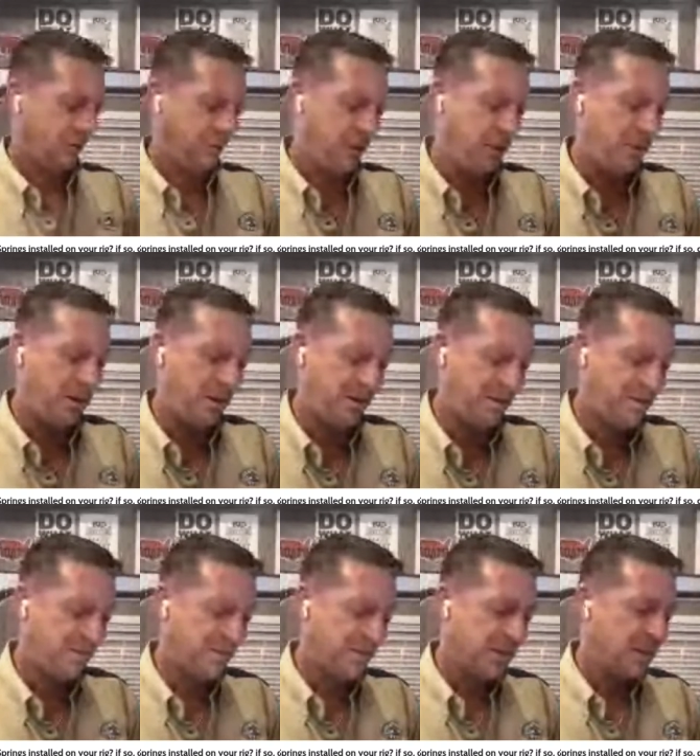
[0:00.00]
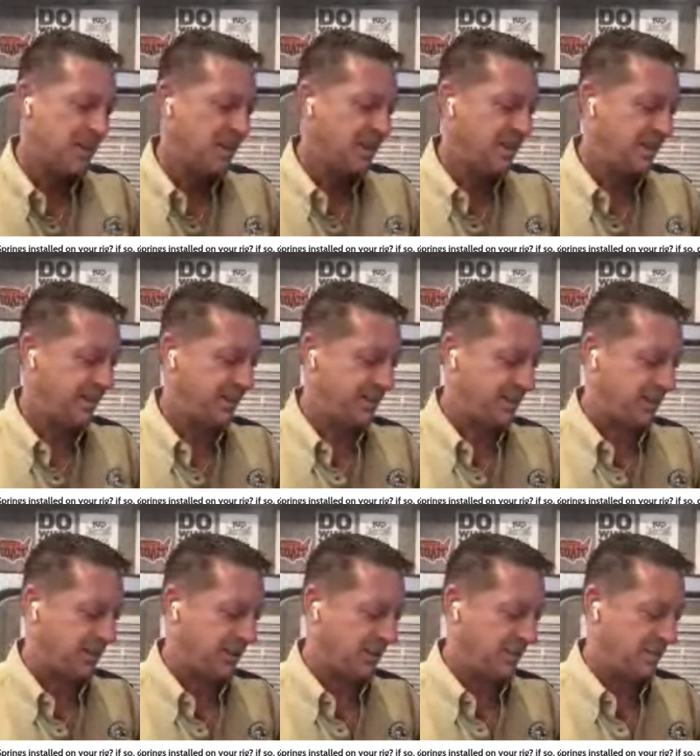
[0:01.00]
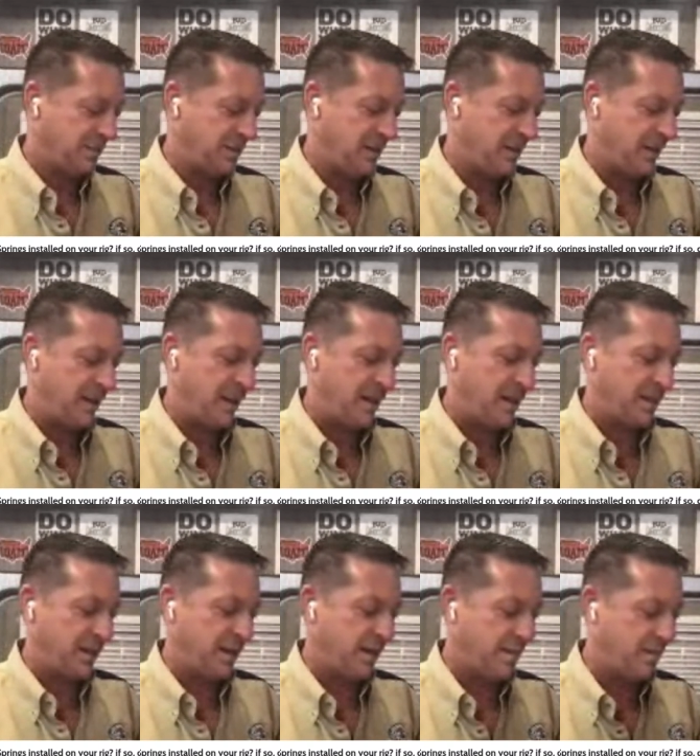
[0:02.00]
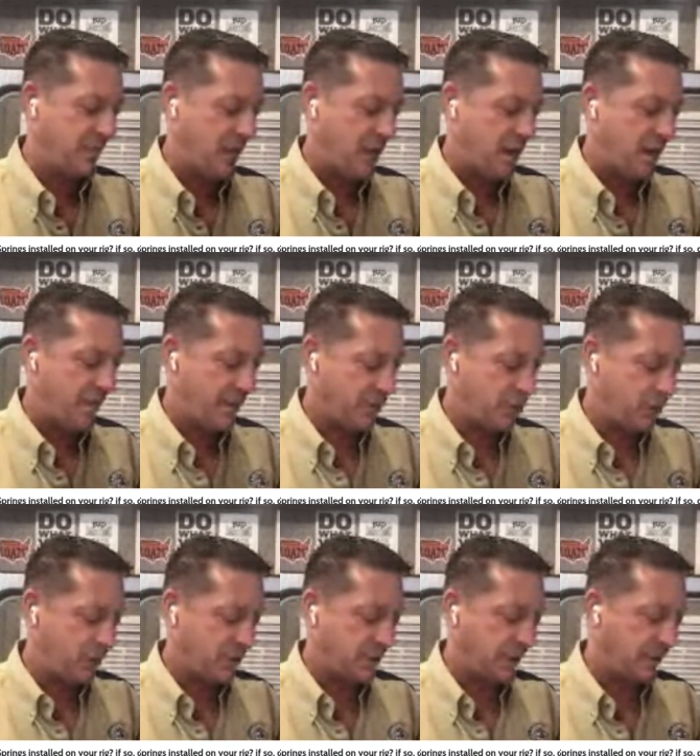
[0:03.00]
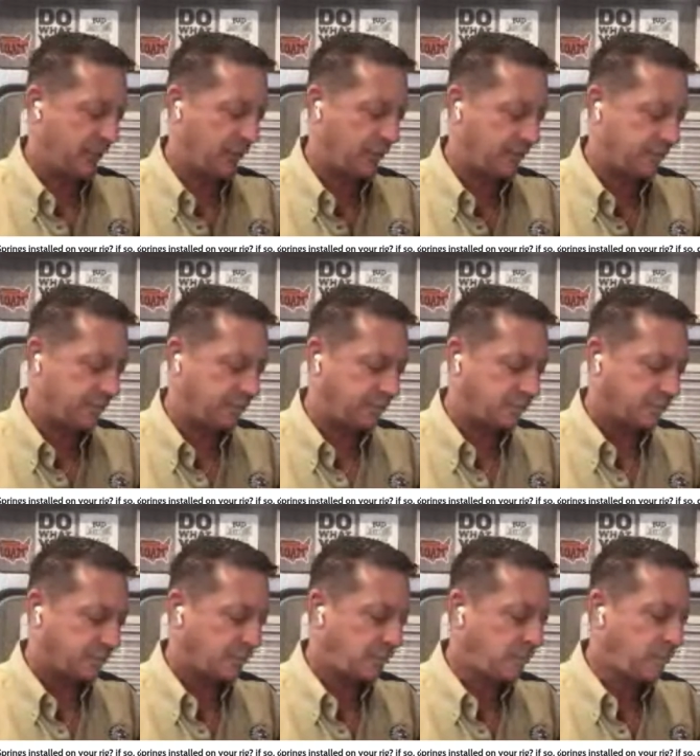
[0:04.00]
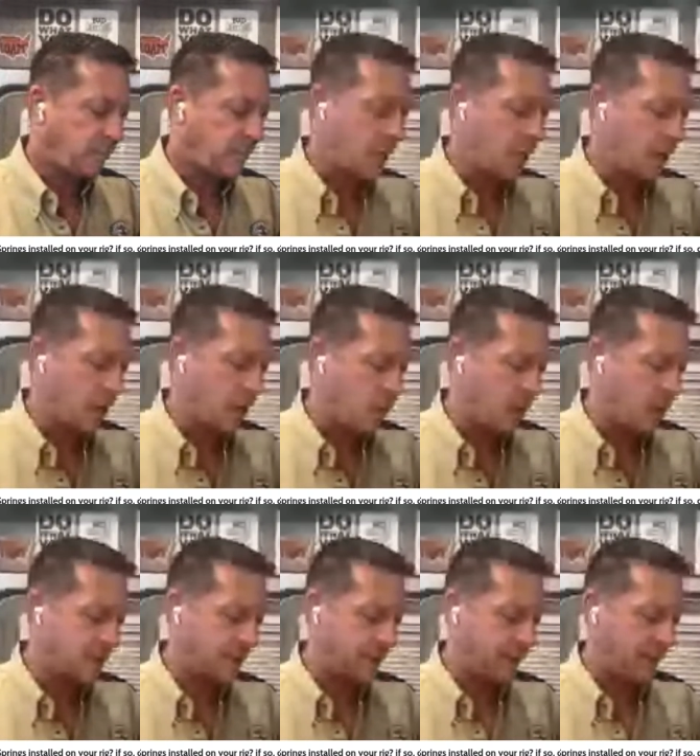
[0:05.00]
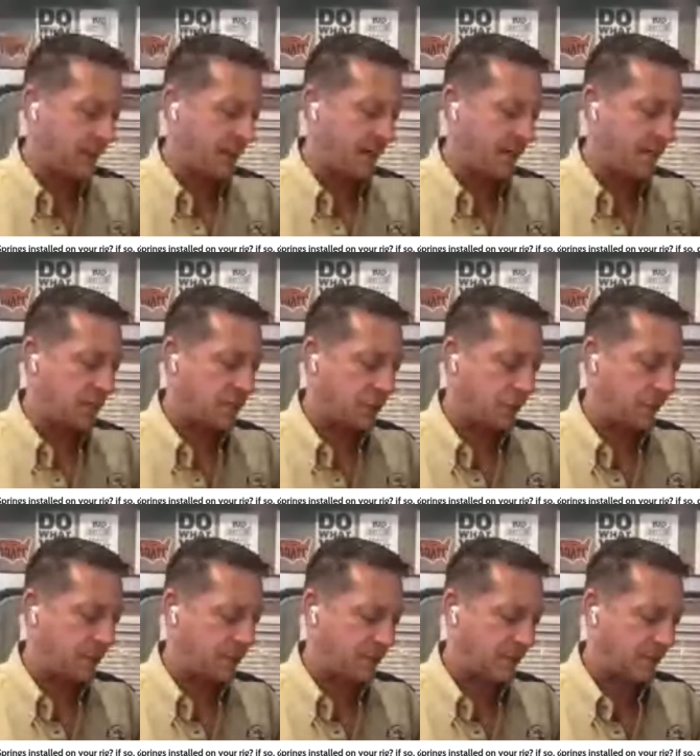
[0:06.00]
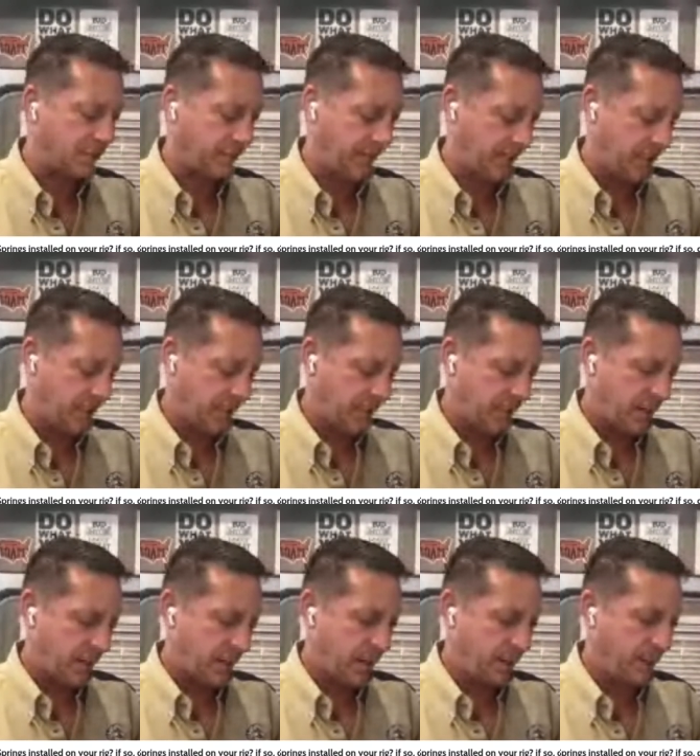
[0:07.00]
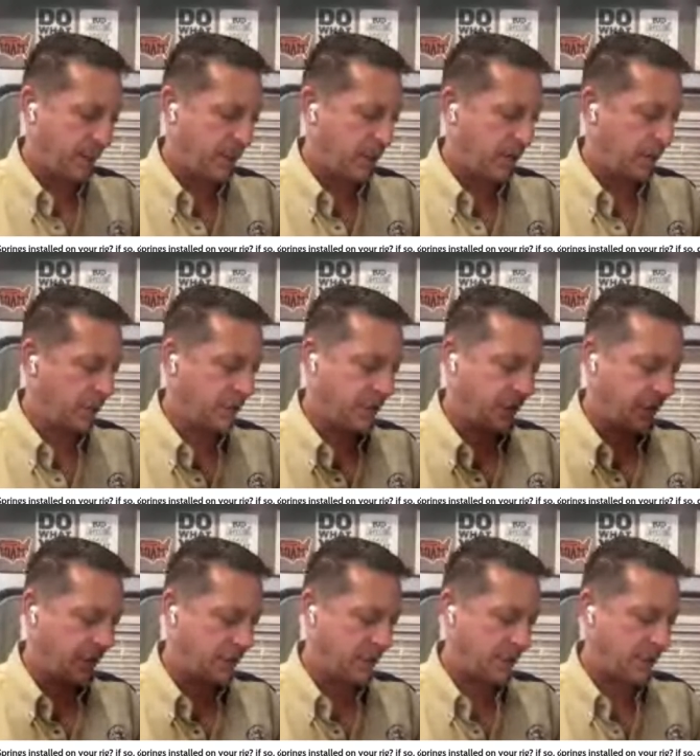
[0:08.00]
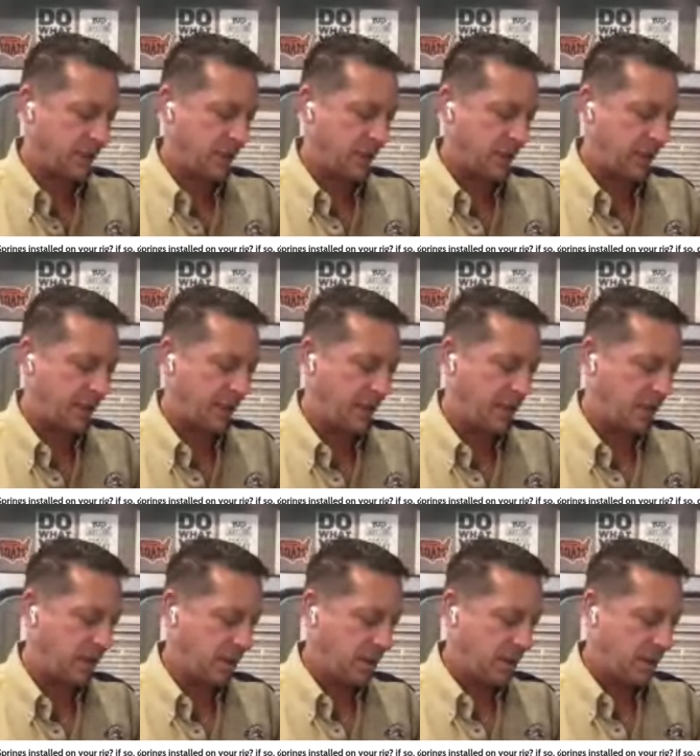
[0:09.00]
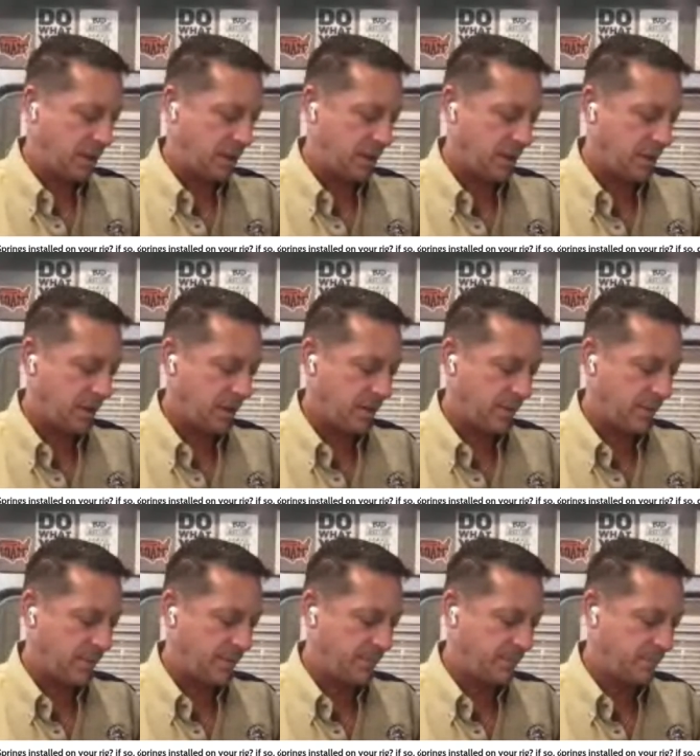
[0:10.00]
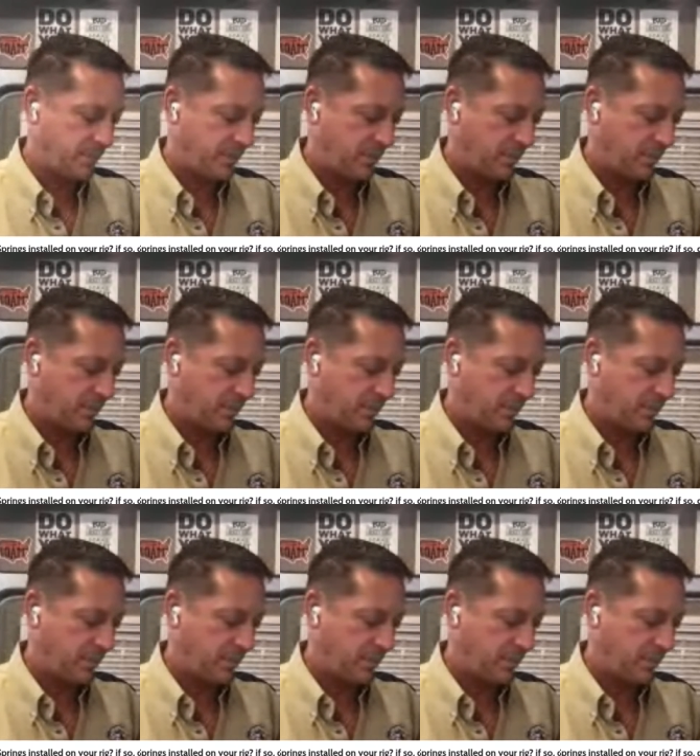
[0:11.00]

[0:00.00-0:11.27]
hold. It's hot out. And um, I've had two sets. Uh, one set I installed myself, and the other set I um,